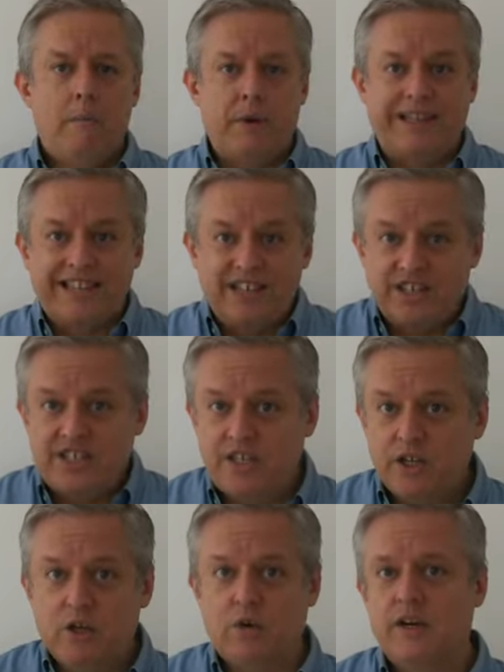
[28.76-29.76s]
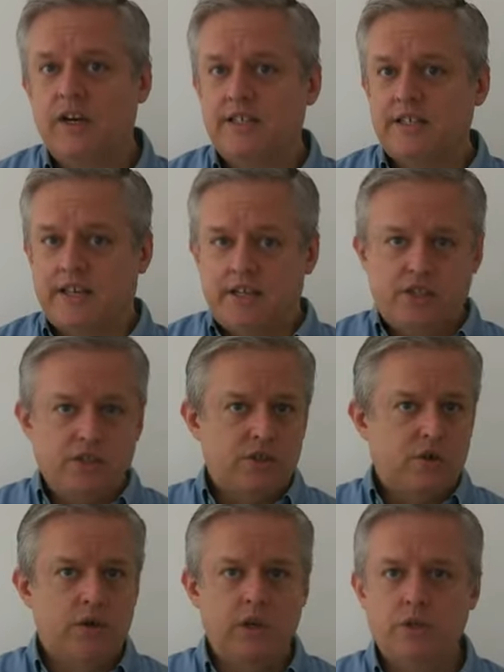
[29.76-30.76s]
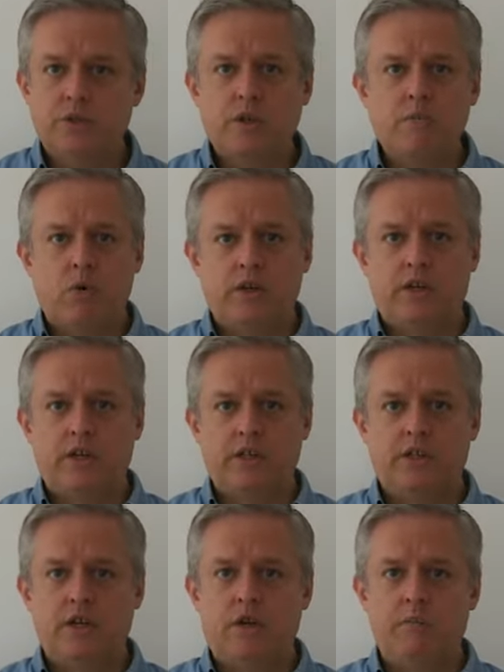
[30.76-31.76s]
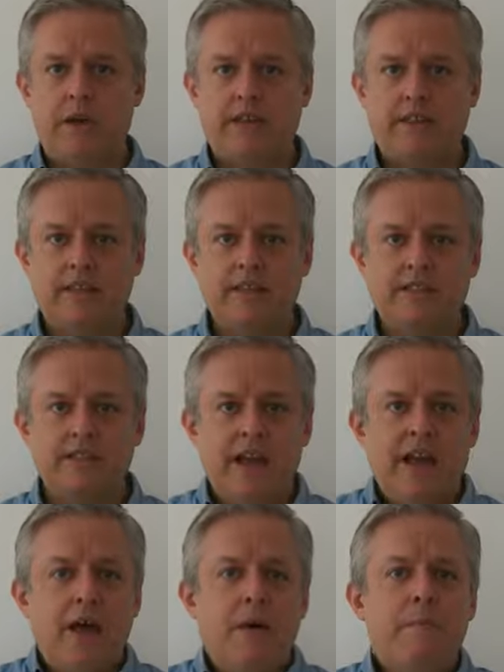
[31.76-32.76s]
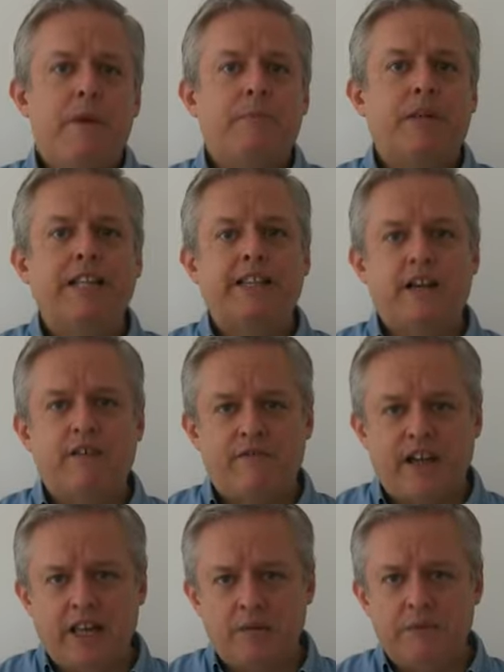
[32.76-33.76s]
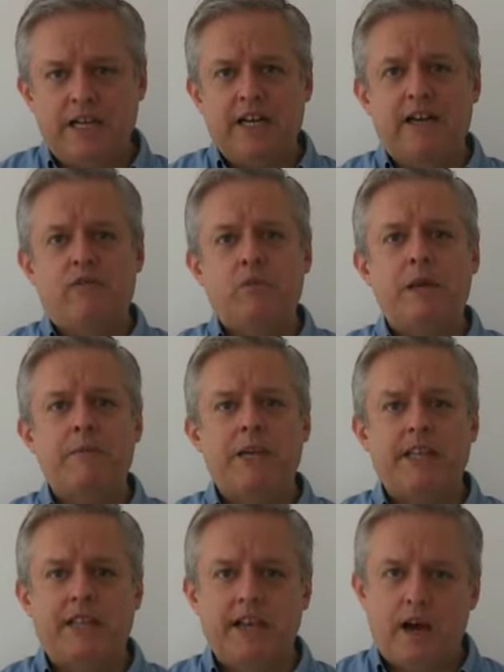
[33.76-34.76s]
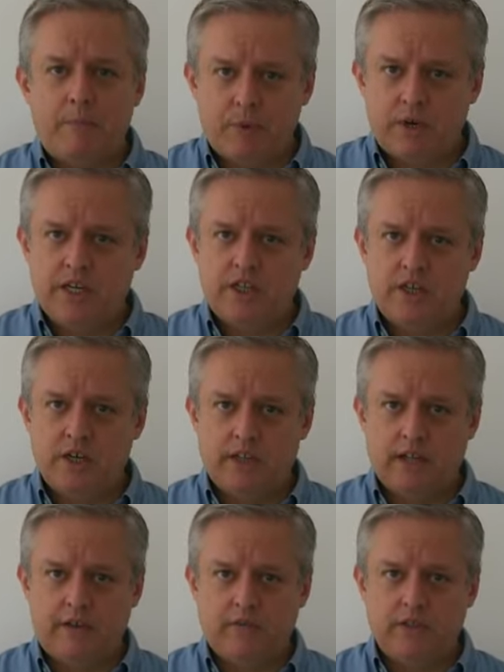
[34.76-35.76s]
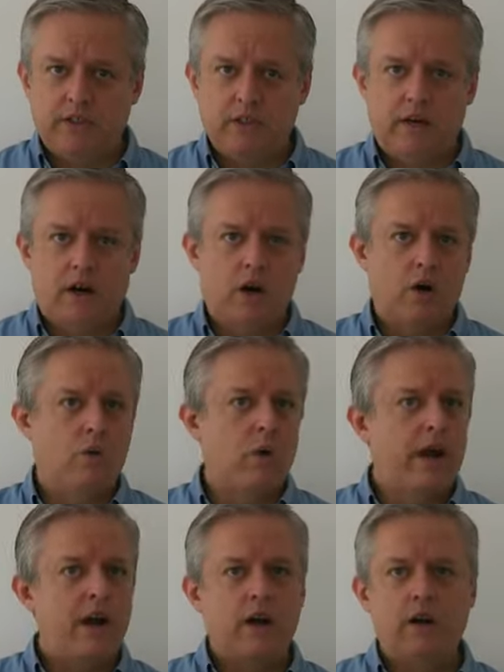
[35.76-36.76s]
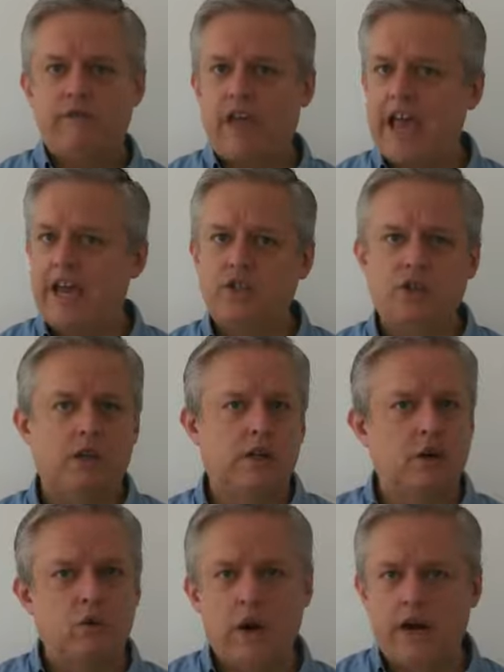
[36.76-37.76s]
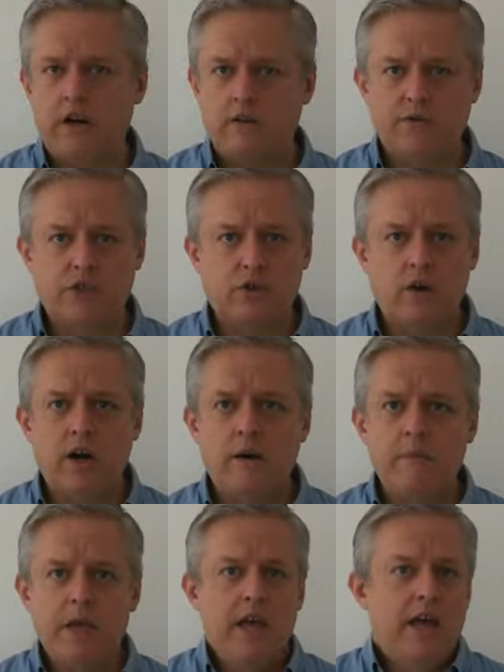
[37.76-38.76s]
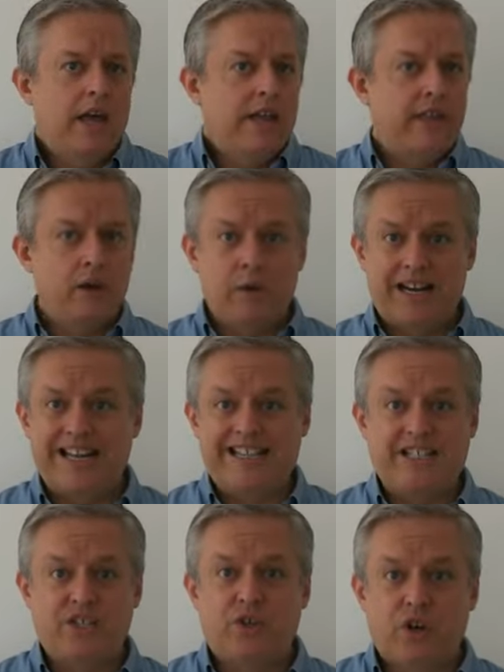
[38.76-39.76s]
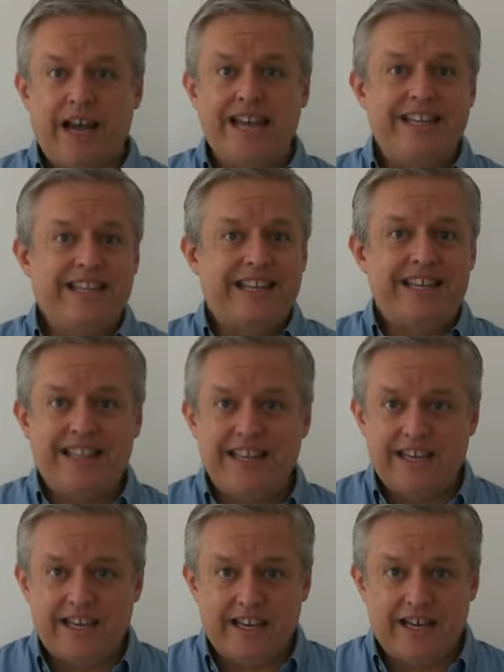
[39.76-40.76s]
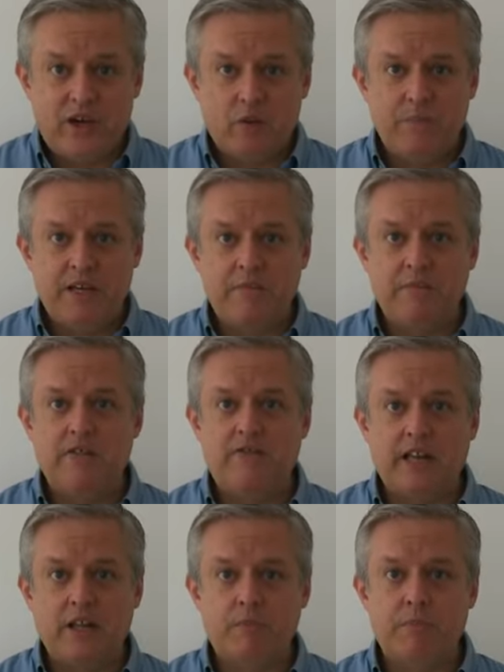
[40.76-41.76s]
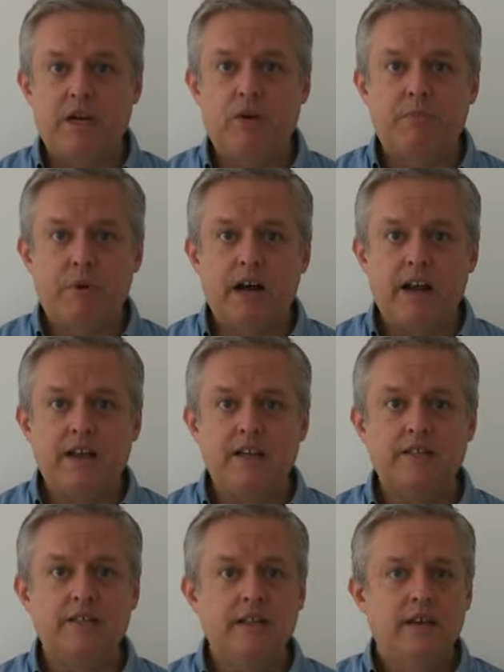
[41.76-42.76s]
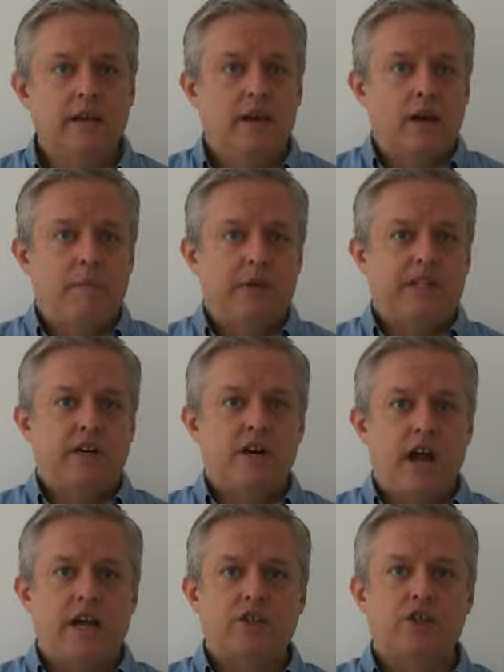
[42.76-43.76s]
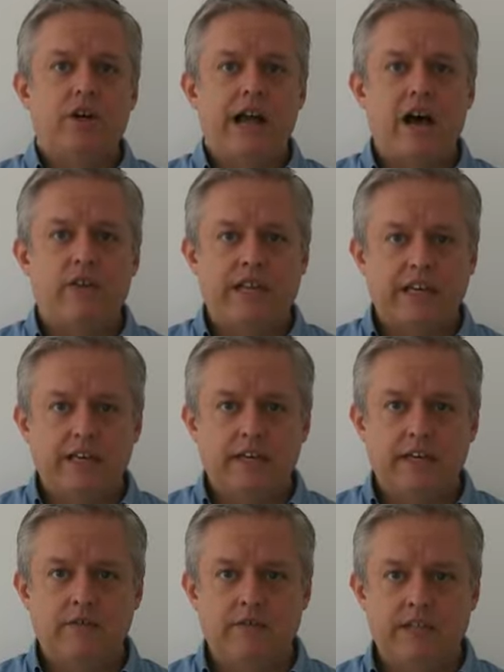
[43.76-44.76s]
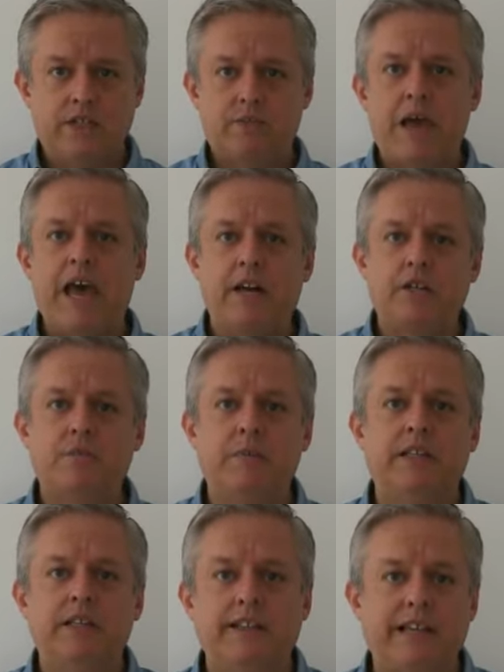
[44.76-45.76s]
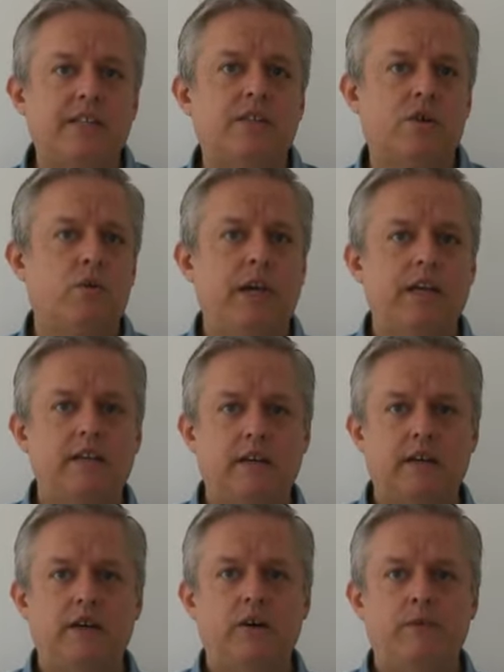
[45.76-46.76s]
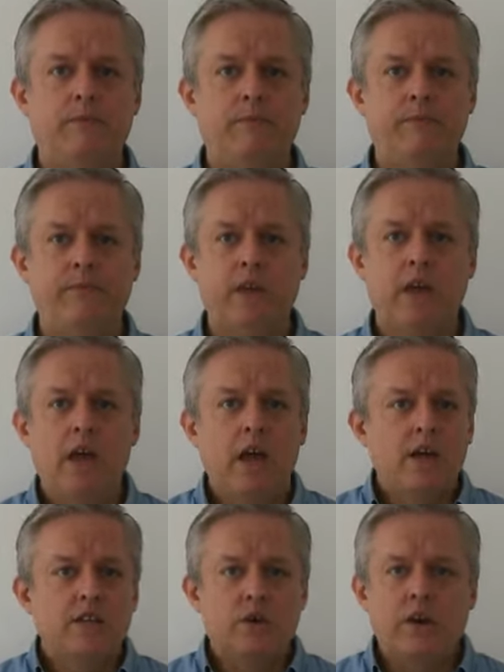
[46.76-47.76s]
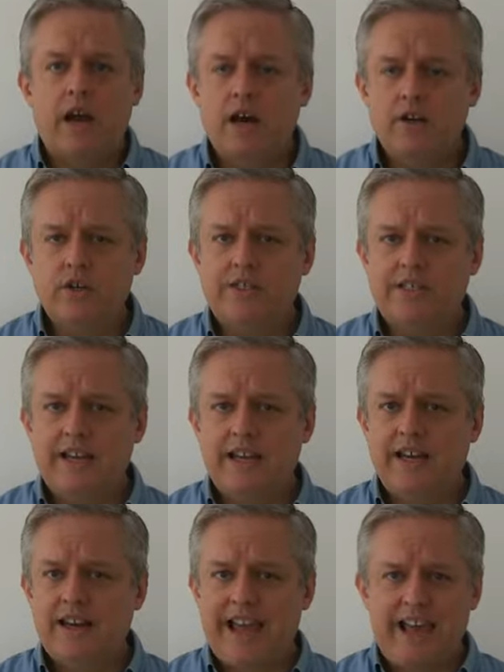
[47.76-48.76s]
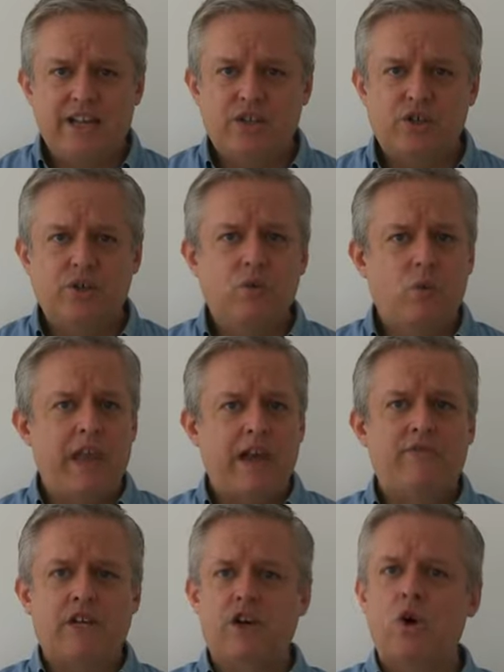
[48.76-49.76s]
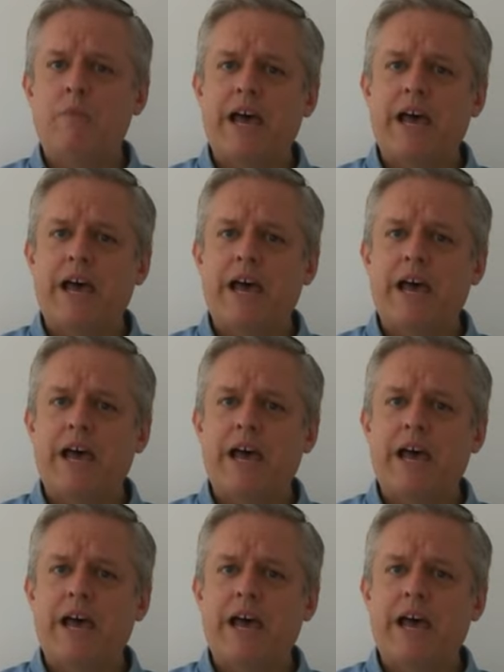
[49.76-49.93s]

But there are still organizations who are using more traditional methods. People at the development level, maybe at the operational level, are aware of Agile or aware of Scrum. They would like to try it. They think it could help them develop better products, but they're not sure how they can convince management that that's the way to go. So to understand Agile, we have to go